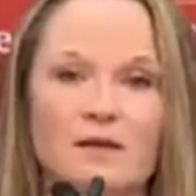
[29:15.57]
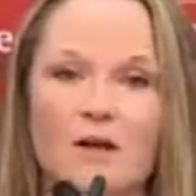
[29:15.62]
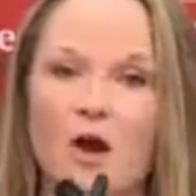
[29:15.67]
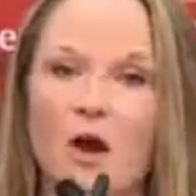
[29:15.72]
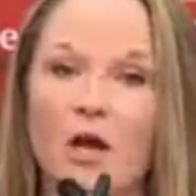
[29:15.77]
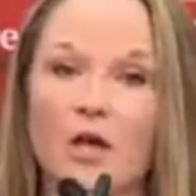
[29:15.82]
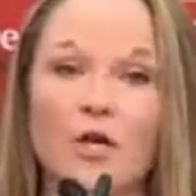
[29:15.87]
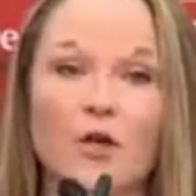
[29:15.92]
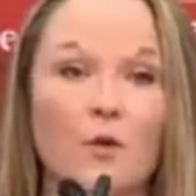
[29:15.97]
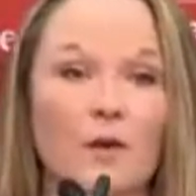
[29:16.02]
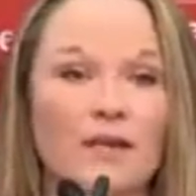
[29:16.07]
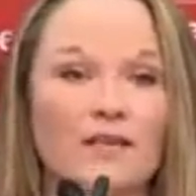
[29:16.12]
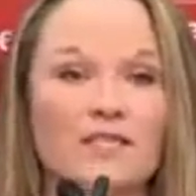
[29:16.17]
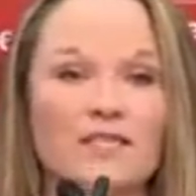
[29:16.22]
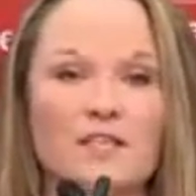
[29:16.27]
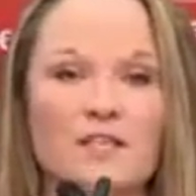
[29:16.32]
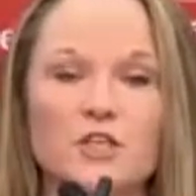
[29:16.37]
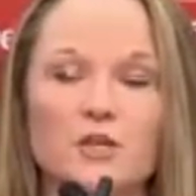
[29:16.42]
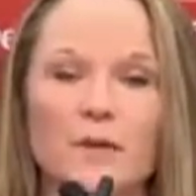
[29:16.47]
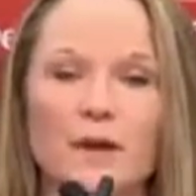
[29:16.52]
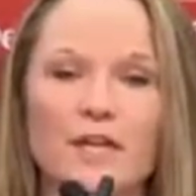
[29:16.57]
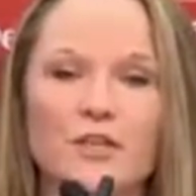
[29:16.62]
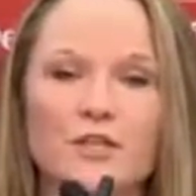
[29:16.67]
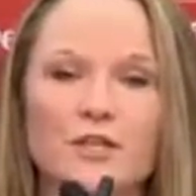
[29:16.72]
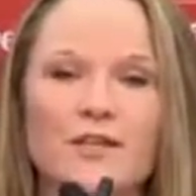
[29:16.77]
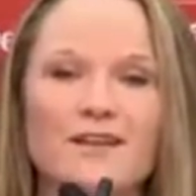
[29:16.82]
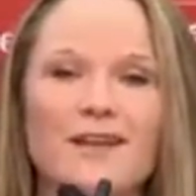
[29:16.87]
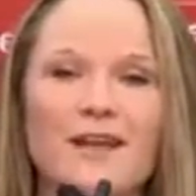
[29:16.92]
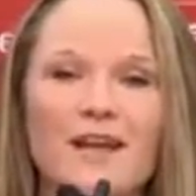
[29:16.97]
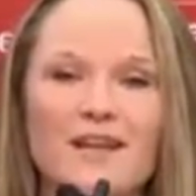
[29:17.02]
ongoing
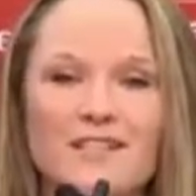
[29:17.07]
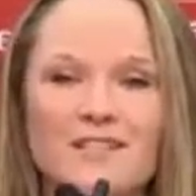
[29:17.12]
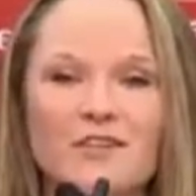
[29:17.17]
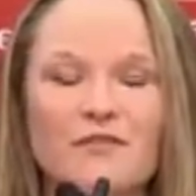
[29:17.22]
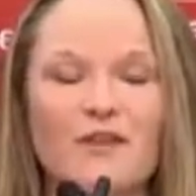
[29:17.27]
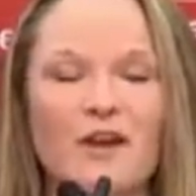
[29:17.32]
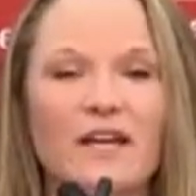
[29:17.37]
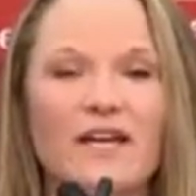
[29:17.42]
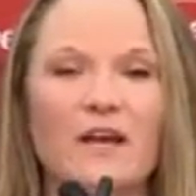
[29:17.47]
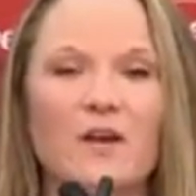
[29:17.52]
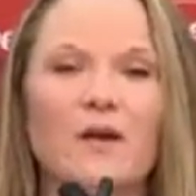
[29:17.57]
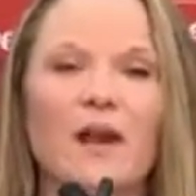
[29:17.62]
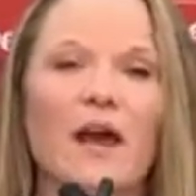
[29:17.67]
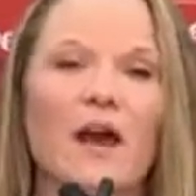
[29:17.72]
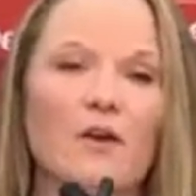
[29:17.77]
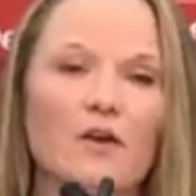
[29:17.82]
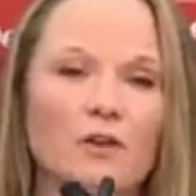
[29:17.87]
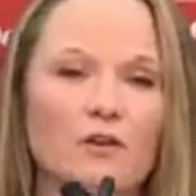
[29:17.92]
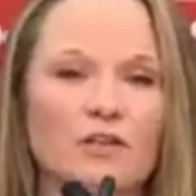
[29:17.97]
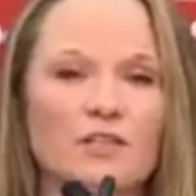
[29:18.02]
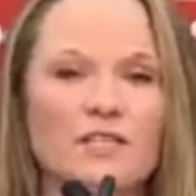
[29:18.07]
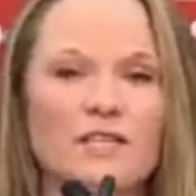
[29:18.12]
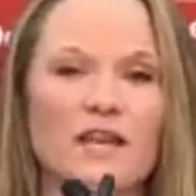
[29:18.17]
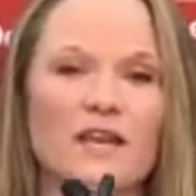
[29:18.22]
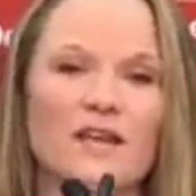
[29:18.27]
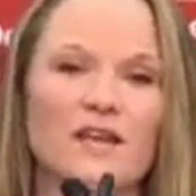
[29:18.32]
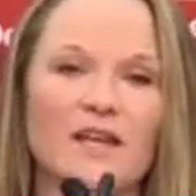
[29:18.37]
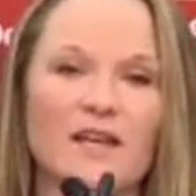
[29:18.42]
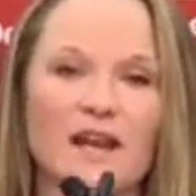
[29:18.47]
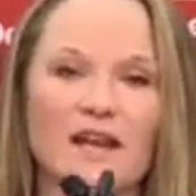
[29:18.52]
situation to find out how you're
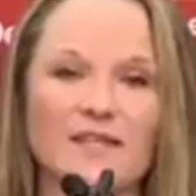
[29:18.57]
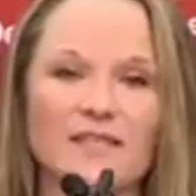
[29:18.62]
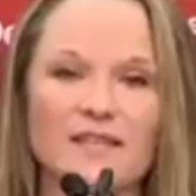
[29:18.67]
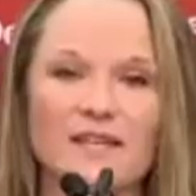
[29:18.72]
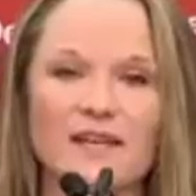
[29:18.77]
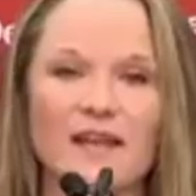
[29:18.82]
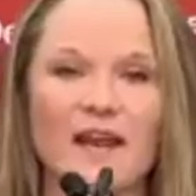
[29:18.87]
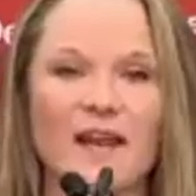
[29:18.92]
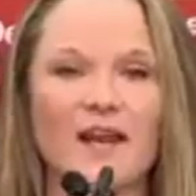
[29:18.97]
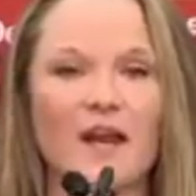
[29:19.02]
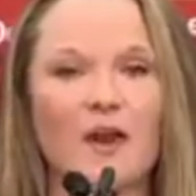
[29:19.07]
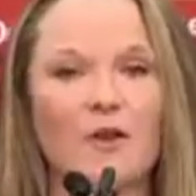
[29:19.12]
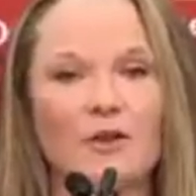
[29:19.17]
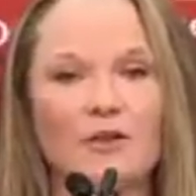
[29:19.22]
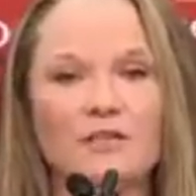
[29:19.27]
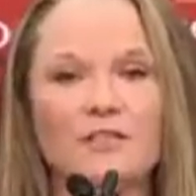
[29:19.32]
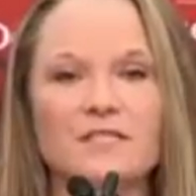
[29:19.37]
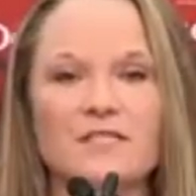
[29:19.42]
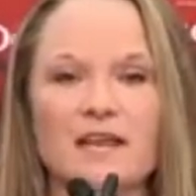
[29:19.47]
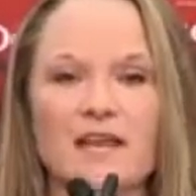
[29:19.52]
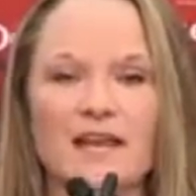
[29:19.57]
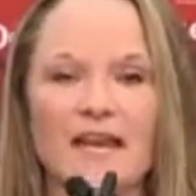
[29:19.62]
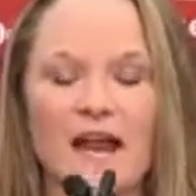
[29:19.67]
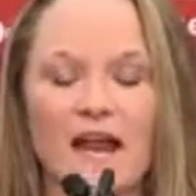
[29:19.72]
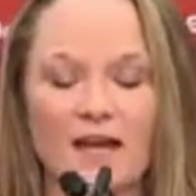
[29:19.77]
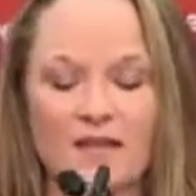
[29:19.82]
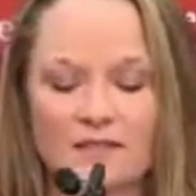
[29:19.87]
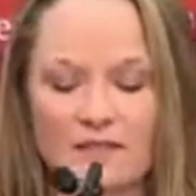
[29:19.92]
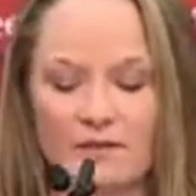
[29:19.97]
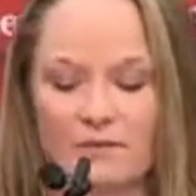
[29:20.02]
staying connected and how you're staying
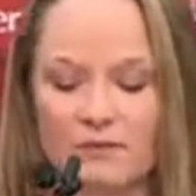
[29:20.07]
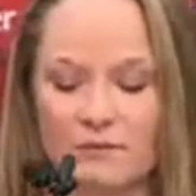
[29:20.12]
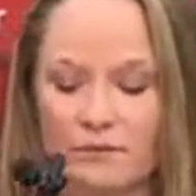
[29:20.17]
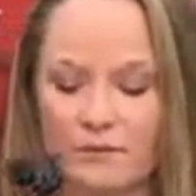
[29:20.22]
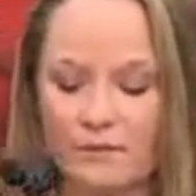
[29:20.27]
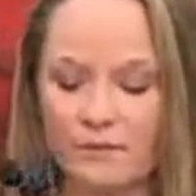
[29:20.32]
active.